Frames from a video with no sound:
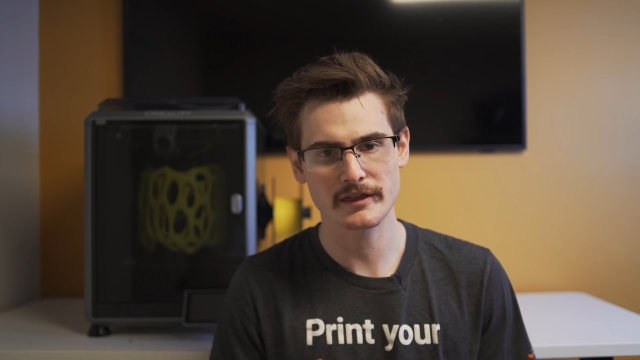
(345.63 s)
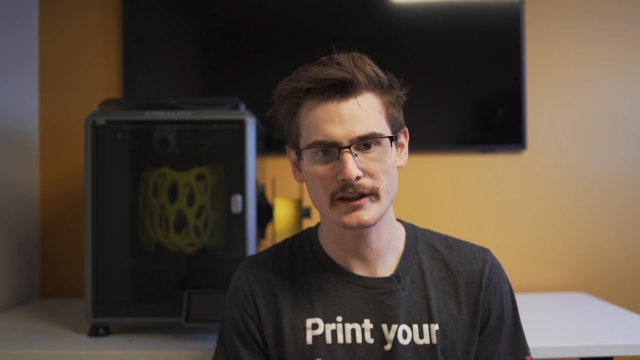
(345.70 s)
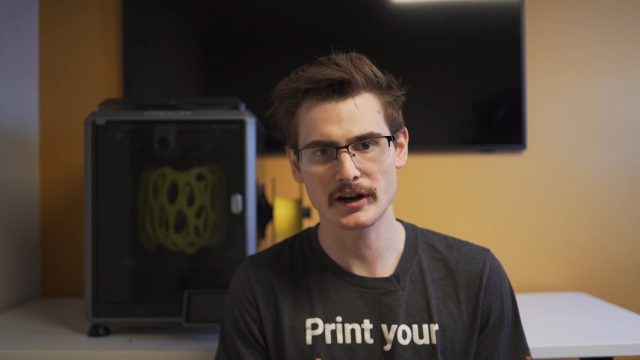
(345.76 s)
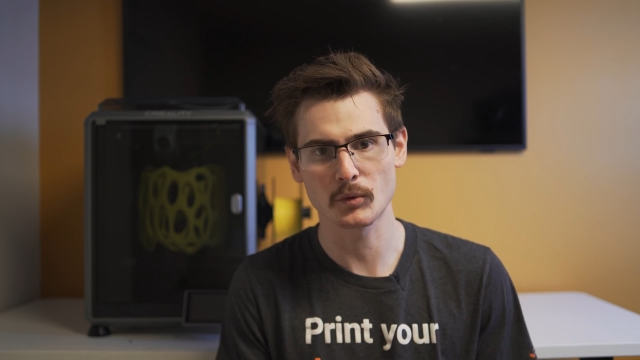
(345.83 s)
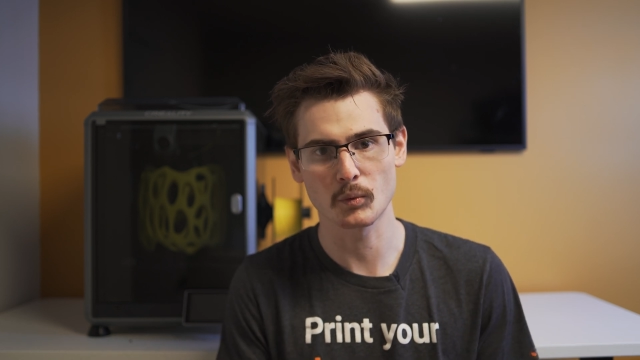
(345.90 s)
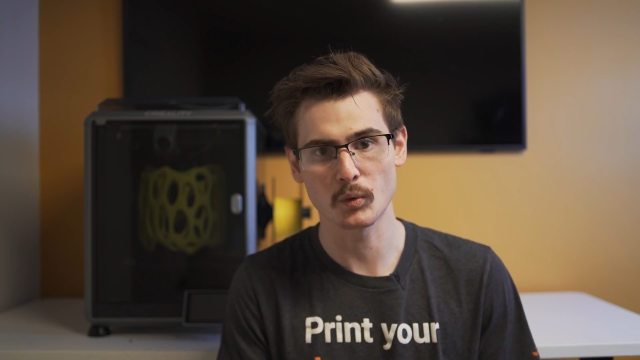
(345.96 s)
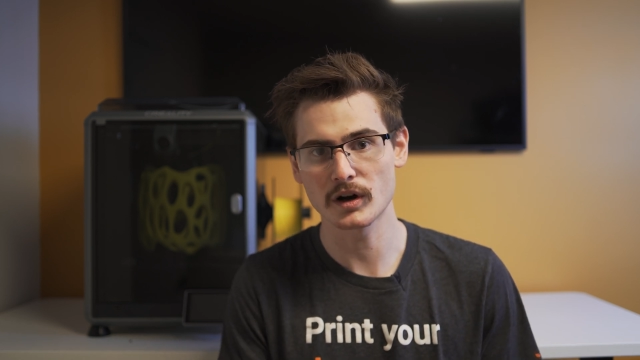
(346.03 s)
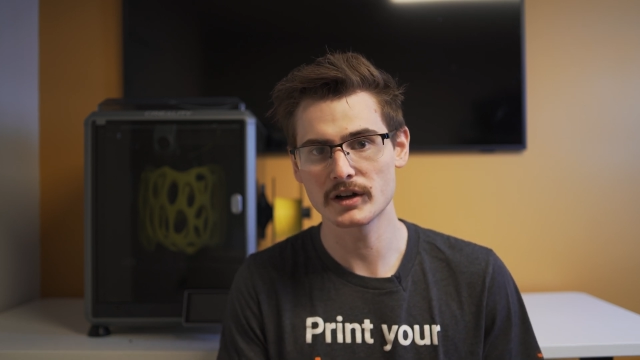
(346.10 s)

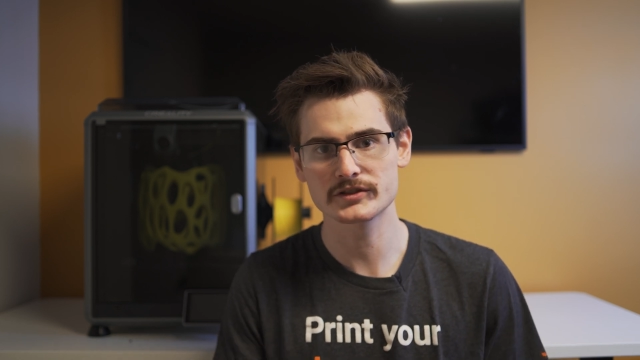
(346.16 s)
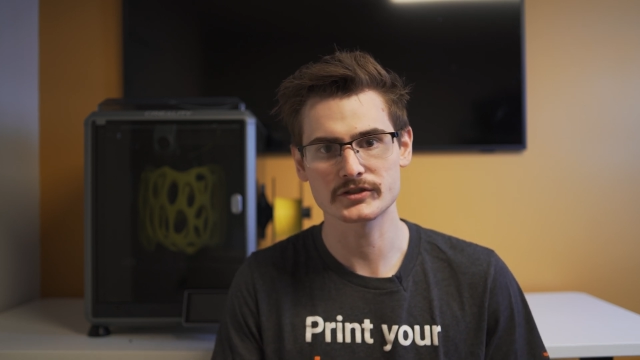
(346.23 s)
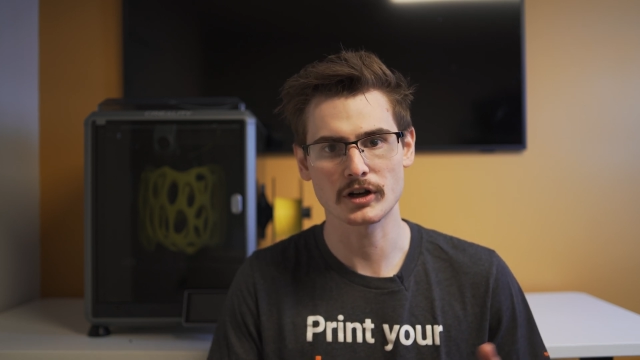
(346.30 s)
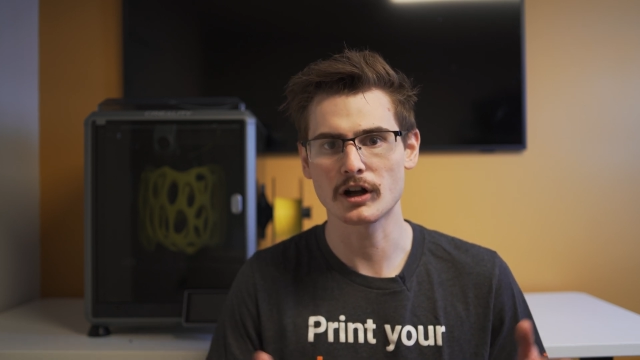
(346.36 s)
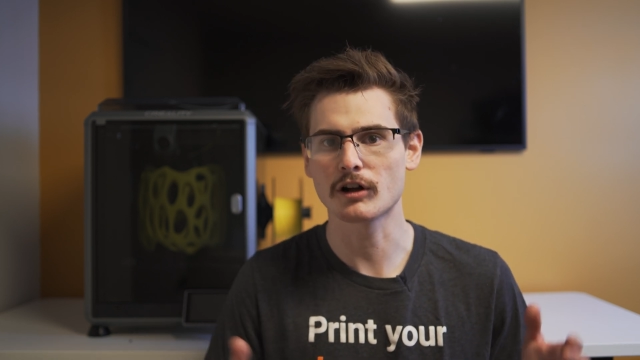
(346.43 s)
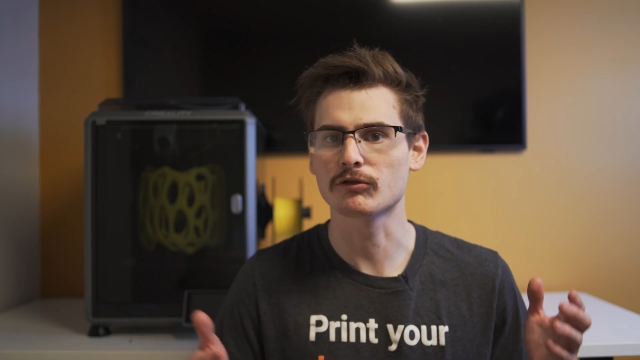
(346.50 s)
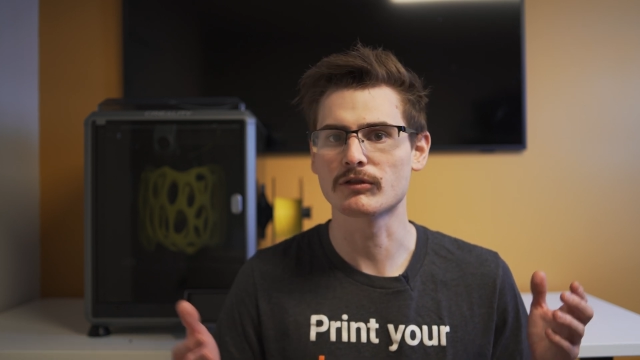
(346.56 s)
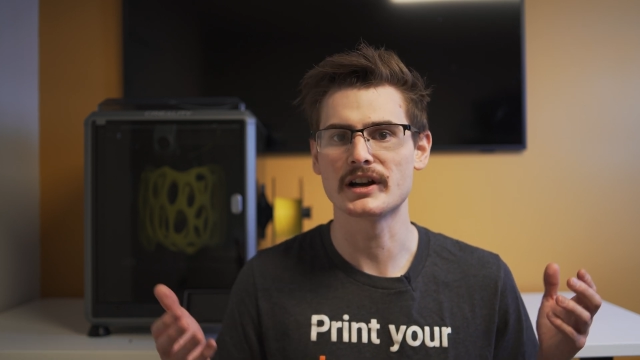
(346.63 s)
there was
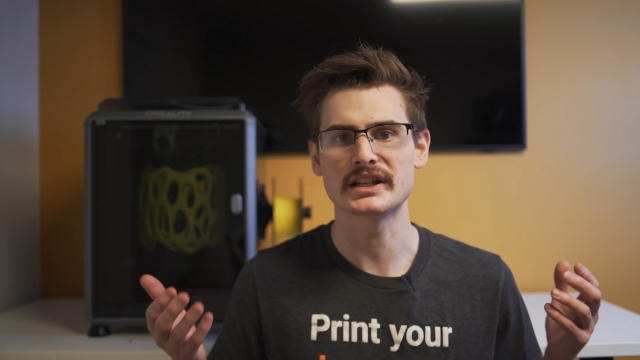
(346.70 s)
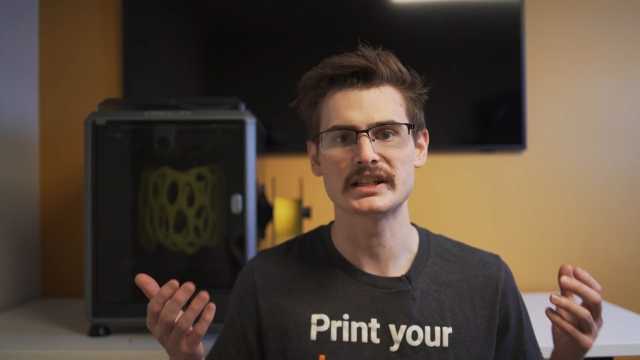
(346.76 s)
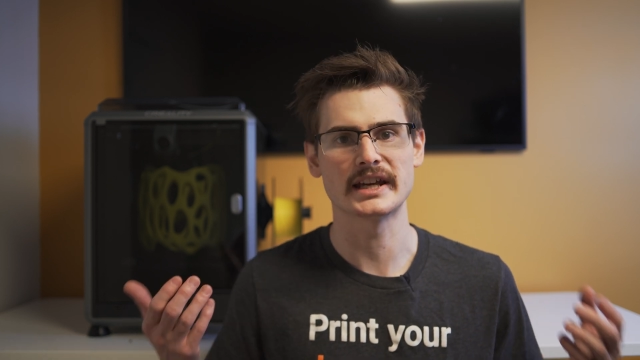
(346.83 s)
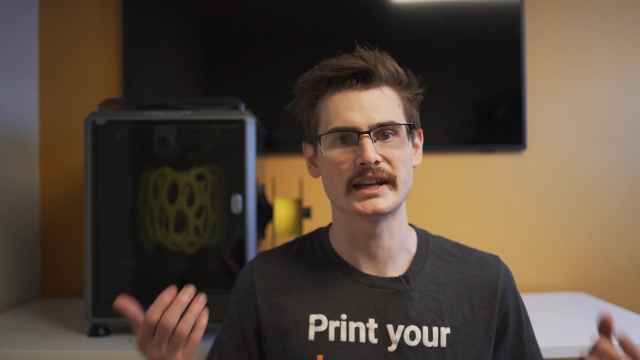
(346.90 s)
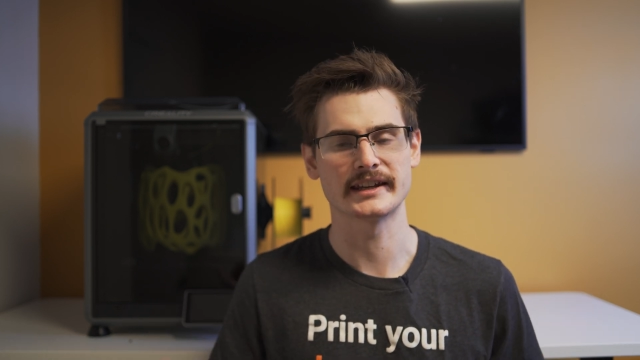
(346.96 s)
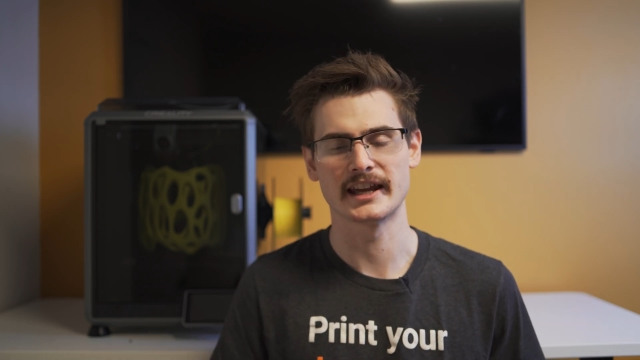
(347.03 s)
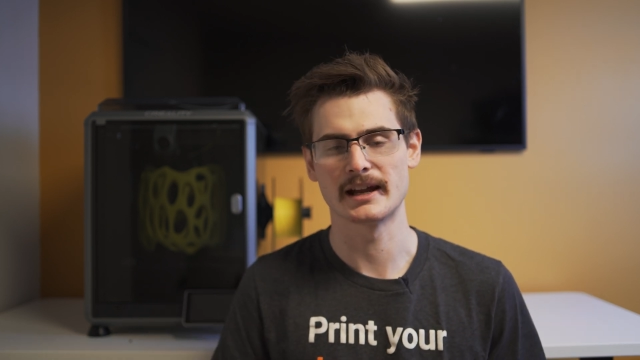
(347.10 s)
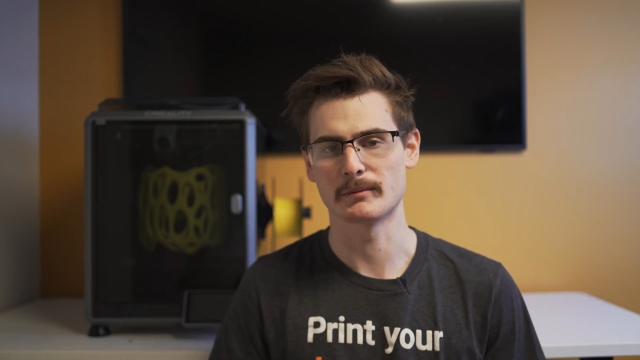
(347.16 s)
already a
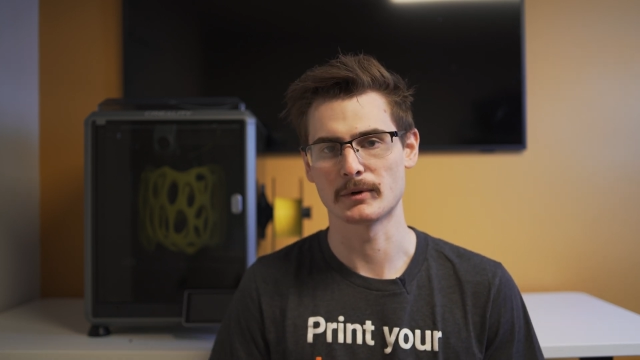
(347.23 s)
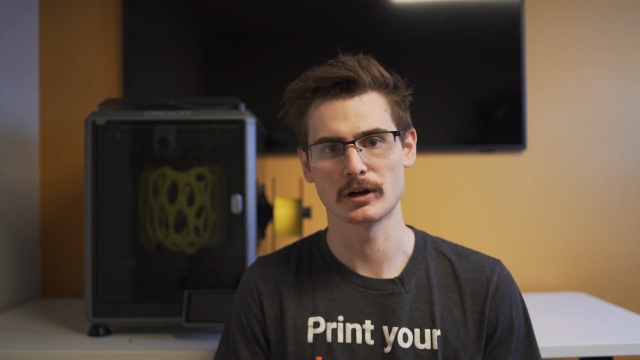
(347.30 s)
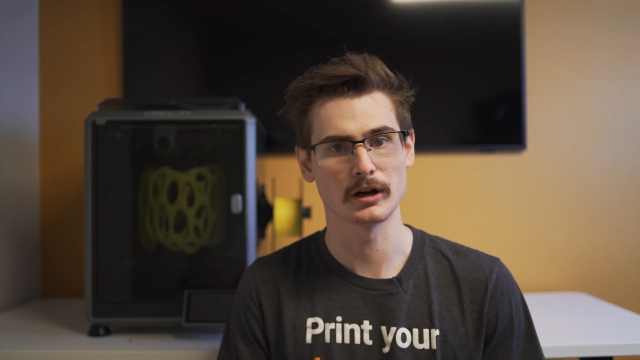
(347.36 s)
camera